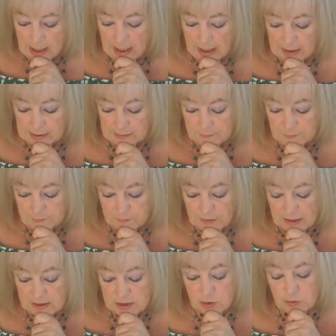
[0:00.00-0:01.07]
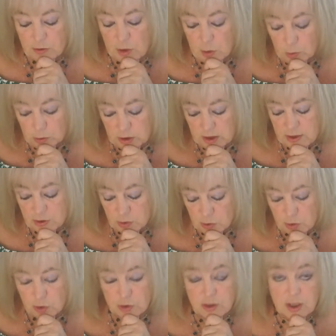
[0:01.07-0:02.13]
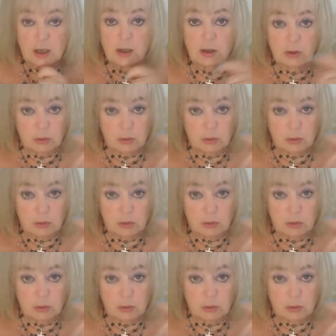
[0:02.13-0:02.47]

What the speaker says: And in fact, her oldest daughter,